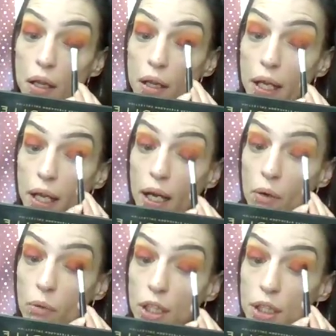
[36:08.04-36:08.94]
Like,
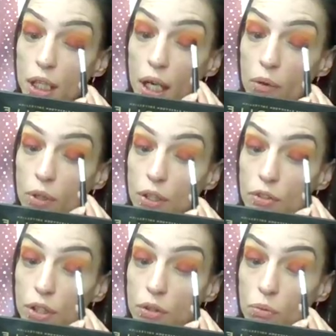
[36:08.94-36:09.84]
I wish that I would have
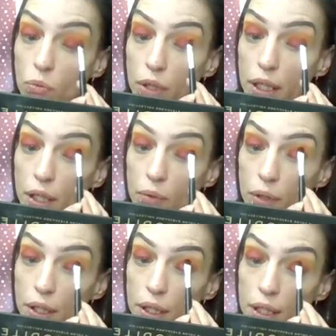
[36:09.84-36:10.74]
just went in
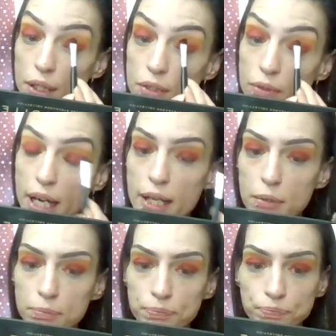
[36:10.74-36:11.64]
with this
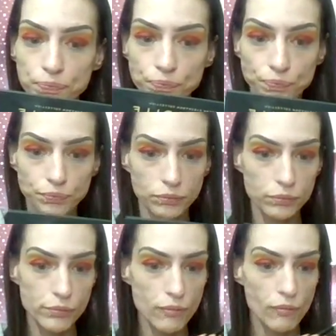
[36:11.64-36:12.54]
red,
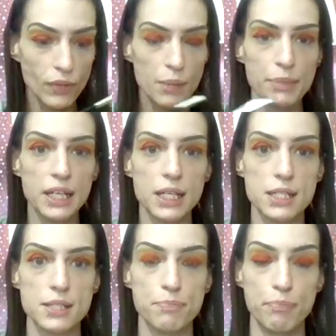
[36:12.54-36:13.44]

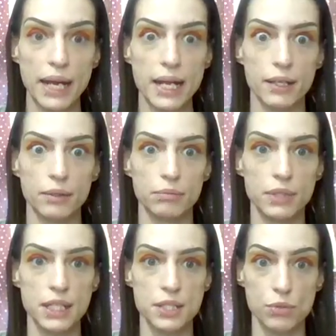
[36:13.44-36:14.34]
because bam,
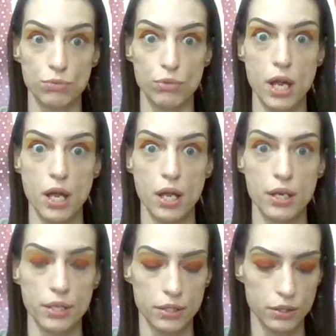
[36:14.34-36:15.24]
it's
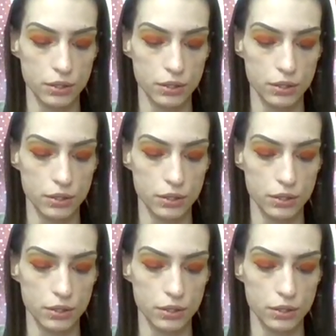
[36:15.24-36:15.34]
red.